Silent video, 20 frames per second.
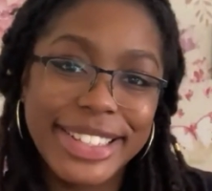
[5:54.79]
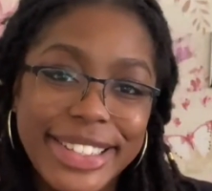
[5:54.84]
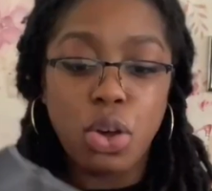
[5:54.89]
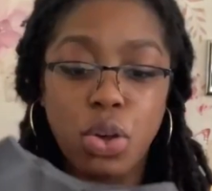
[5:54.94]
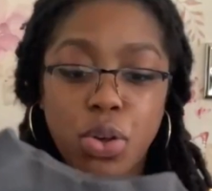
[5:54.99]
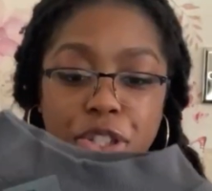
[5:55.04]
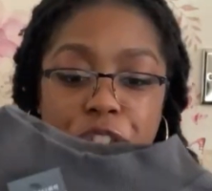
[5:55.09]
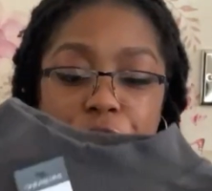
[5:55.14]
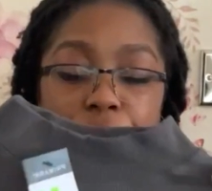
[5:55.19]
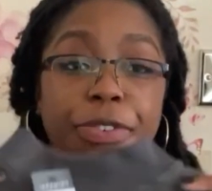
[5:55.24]

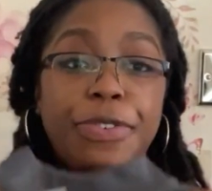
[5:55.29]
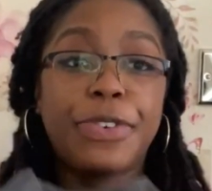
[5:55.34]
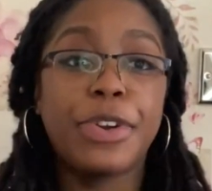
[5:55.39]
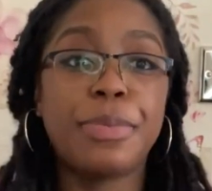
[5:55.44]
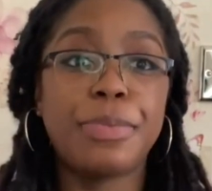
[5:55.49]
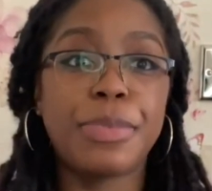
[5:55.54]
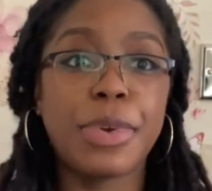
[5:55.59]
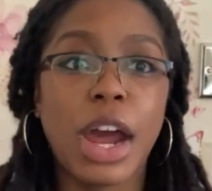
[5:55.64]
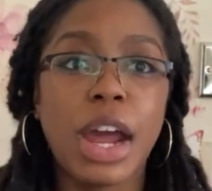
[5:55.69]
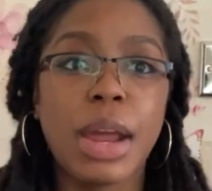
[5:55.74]
Also
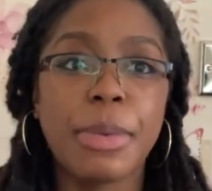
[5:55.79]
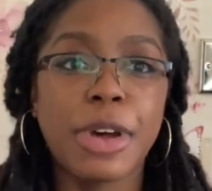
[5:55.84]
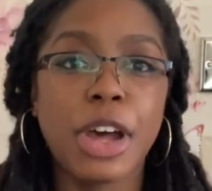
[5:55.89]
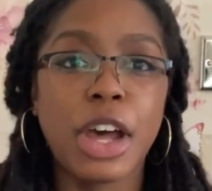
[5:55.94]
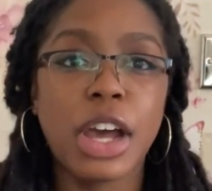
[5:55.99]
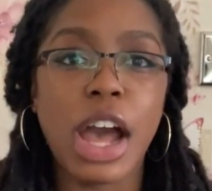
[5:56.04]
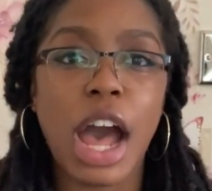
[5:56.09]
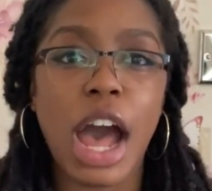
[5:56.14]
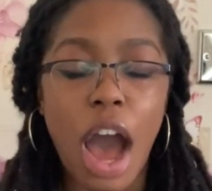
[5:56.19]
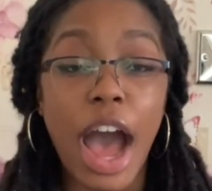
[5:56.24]
from
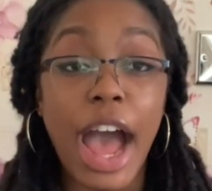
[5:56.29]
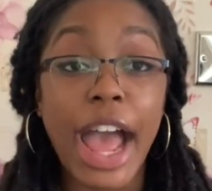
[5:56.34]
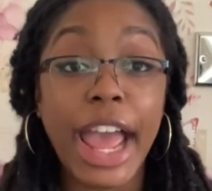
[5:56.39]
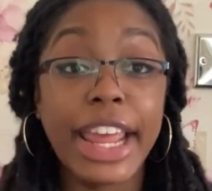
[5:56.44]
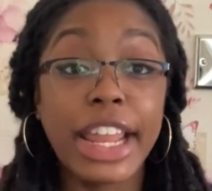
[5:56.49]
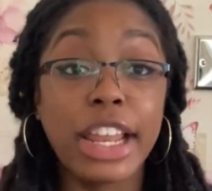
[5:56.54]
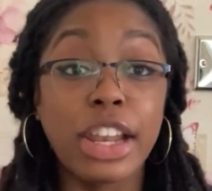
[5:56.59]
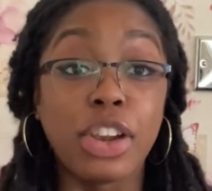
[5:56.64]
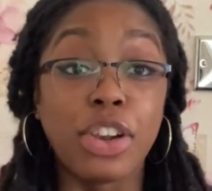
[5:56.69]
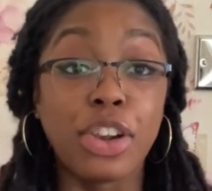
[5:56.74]
Primark,
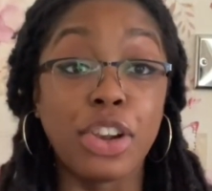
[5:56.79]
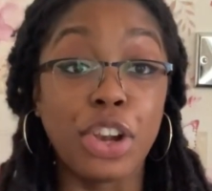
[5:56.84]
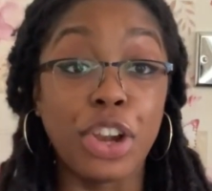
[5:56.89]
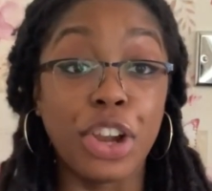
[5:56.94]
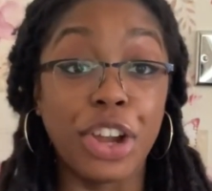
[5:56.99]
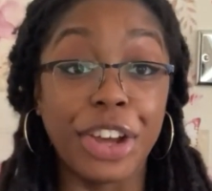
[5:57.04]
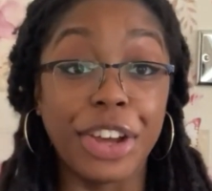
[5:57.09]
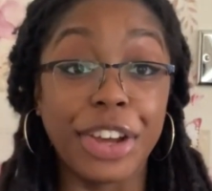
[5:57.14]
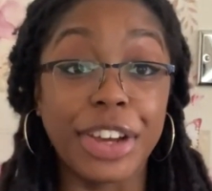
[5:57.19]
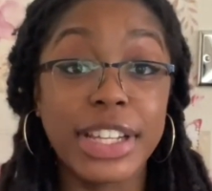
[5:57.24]
I
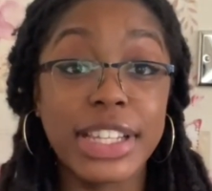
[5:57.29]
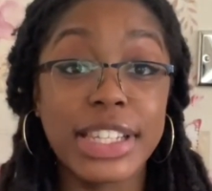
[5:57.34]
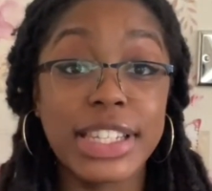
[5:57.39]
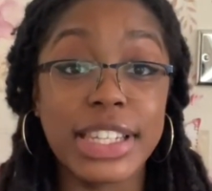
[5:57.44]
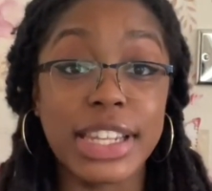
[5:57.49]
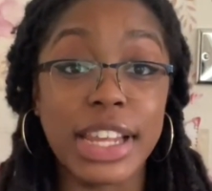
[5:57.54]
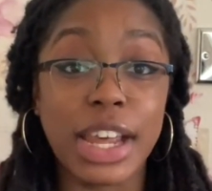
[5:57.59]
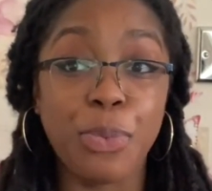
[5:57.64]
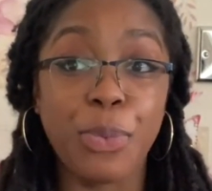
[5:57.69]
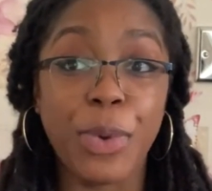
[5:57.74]

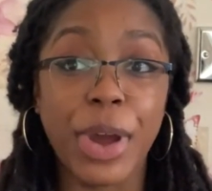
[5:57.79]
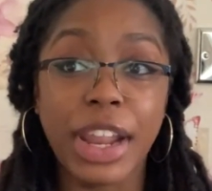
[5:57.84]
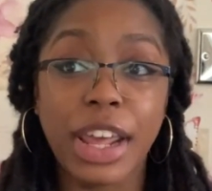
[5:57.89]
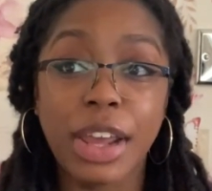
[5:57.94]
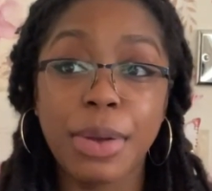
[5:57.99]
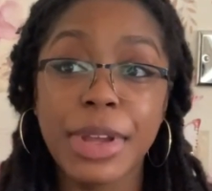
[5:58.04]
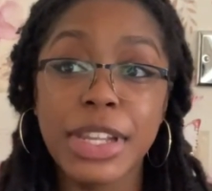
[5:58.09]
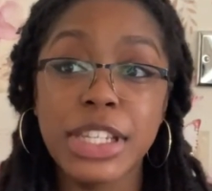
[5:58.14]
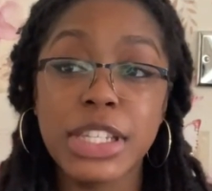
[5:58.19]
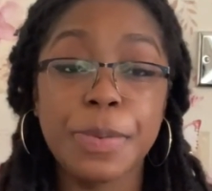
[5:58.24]
looked, when
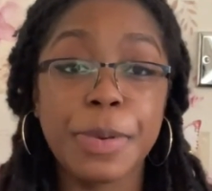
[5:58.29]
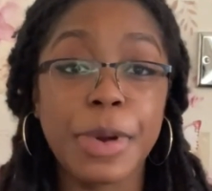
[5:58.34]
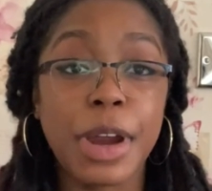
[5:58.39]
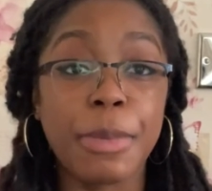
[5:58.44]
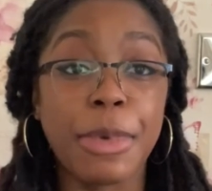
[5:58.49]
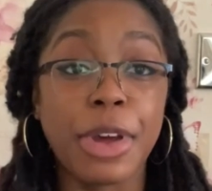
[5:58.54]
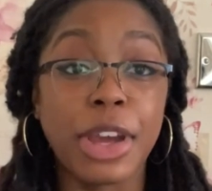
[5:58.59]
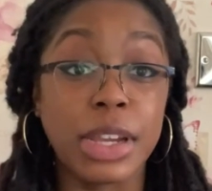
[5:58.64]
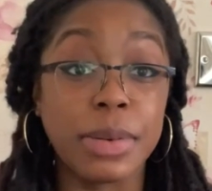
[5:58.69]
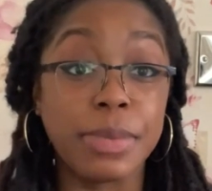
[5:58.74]
I went to
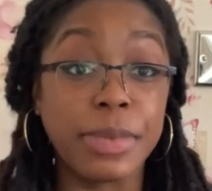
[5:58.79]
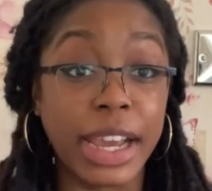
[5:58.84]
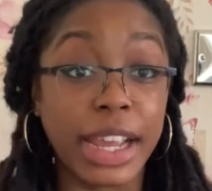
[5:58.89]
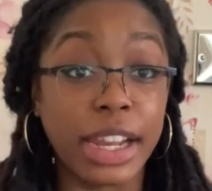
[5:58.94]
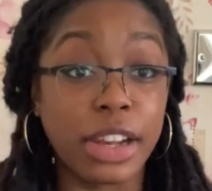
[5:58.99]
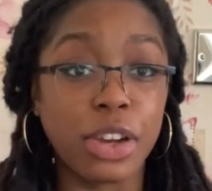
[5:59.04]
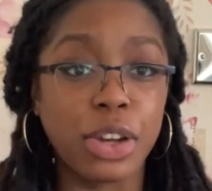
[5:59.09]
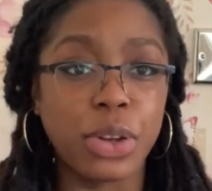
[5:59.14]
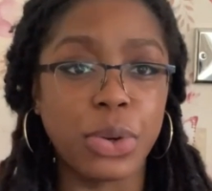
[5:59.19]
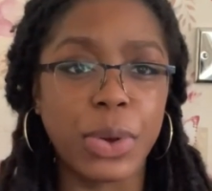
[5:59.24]
Primark in my
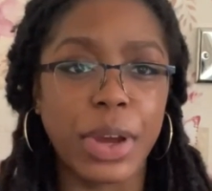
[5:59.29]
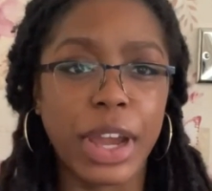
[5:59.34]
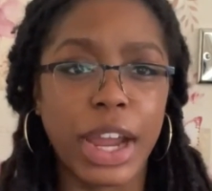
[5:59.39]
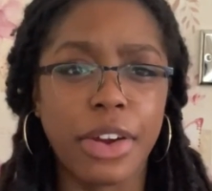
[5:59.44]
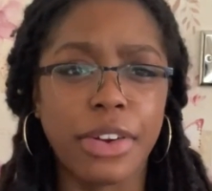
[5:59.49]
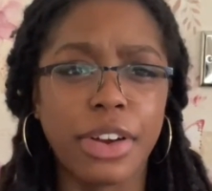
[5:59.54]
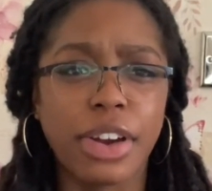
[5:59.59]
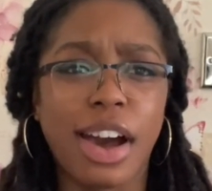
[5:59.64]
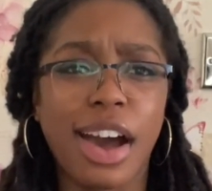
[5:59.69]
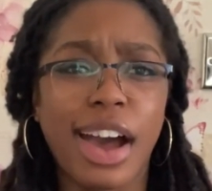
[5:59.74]
local
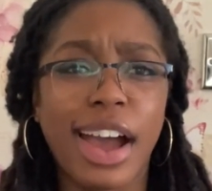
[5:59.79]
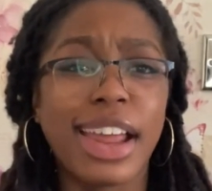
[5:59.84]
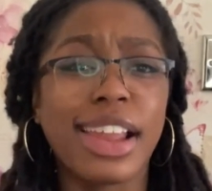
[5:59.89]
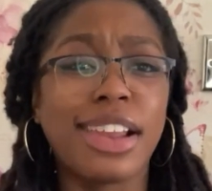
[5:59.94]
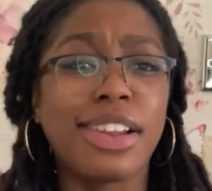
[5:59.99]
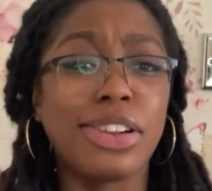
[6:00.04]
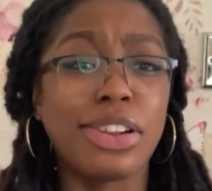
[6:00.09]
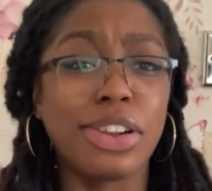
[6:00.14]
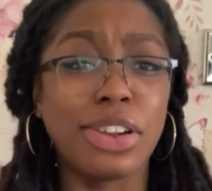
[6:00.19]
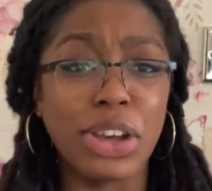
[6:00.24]
area, I
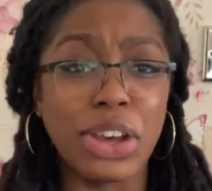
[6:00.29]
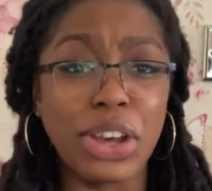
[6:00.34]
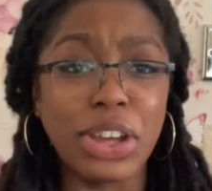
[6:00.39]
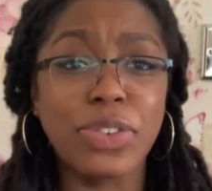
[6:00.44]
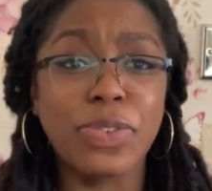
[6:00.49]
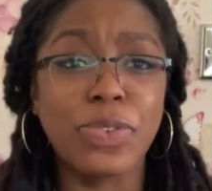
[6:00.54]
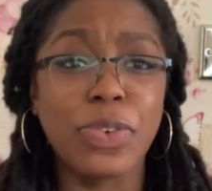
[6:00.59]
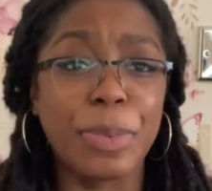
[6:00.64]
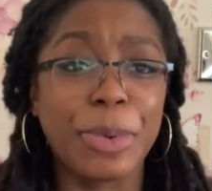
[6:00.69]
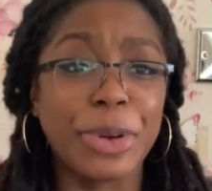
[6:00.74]

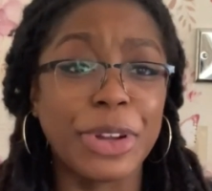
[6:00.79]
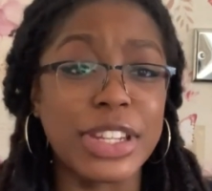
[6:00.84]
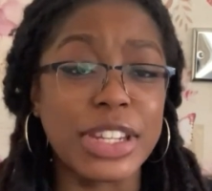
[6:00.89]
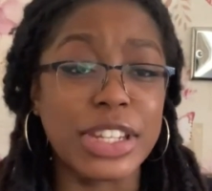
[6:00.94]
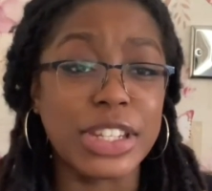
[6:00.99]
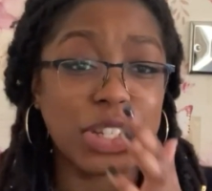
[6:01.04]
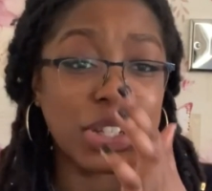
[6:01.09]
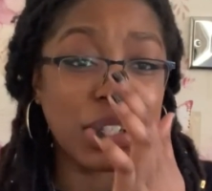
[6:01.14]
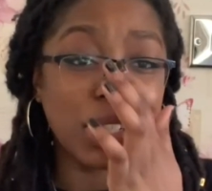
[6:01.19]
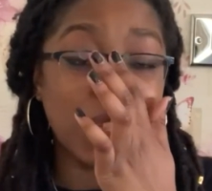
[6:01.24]
looked for
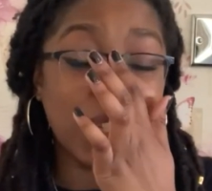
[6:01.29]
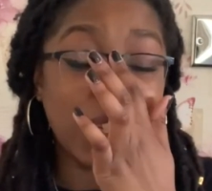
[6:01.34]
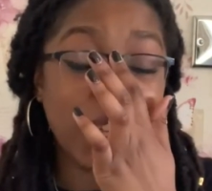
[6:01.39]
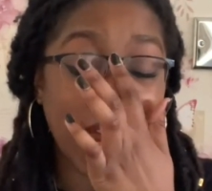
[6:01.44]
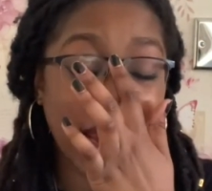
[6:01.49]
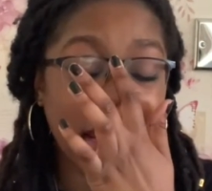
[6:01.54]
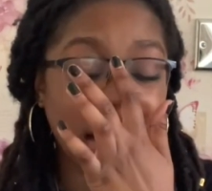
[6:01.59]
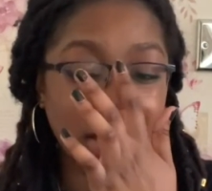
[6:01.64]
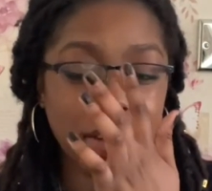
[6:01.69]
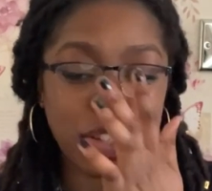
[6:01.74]
bodysuits
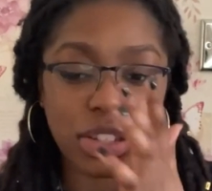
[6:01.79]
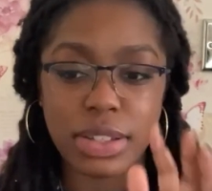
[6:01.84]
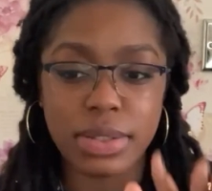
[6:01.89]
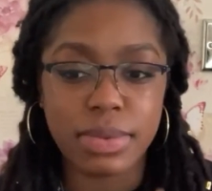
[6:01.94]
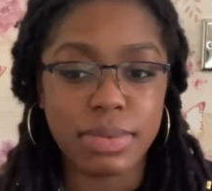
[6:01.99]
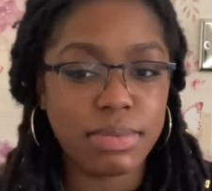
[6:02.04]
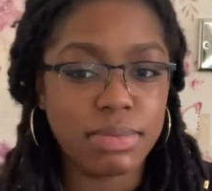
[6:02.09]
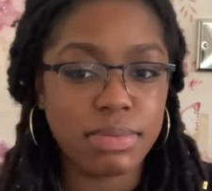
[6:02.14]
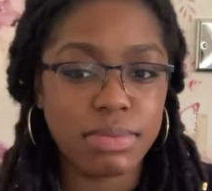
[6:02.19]
and I just,